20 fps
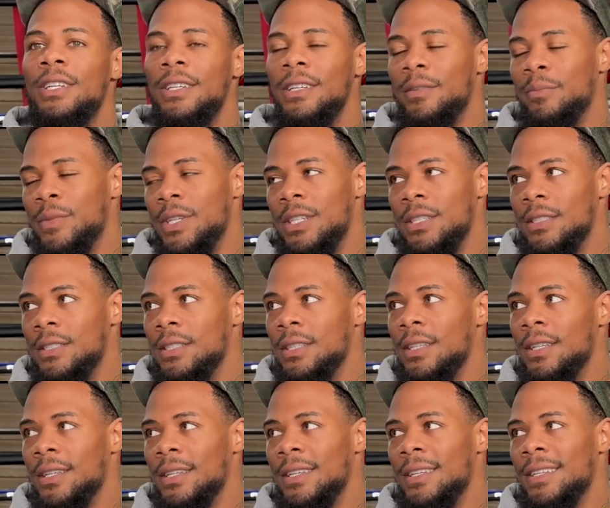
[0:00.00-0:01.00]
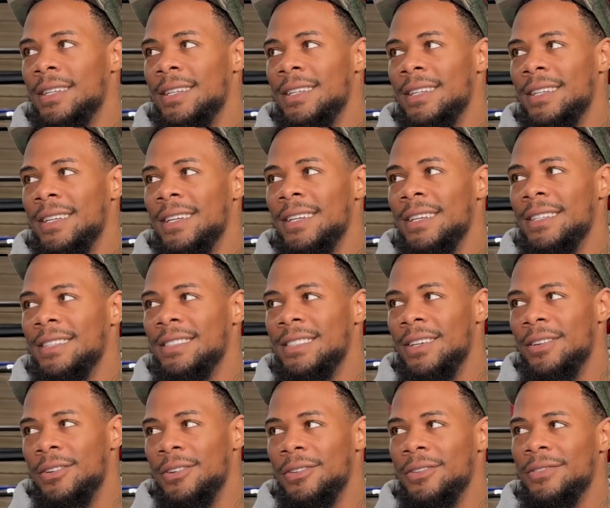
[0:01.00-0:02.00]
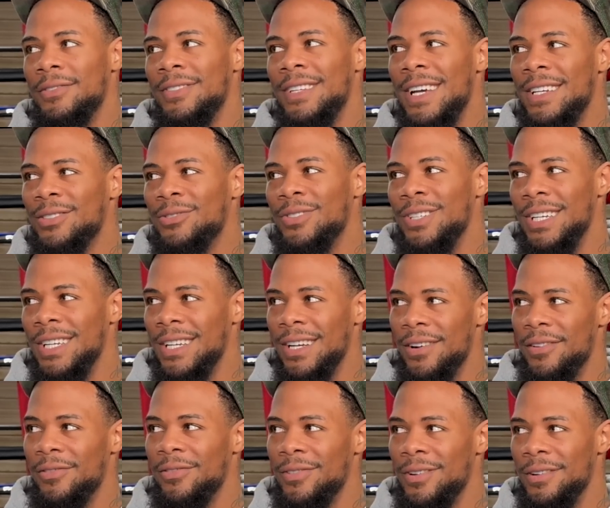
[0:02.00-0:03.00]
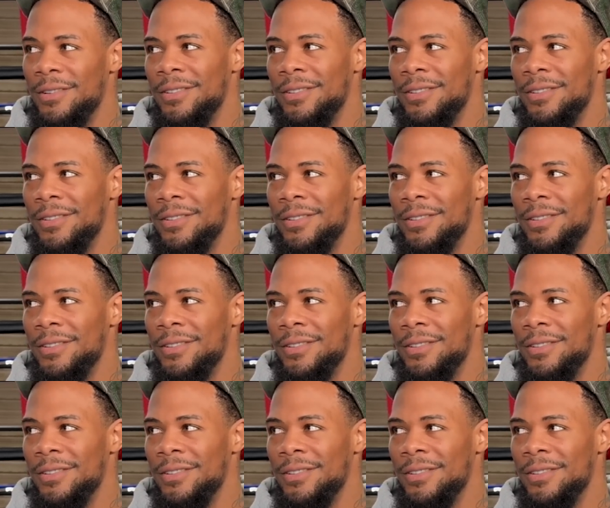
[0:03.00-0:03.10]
a measy. So that's where it comes from.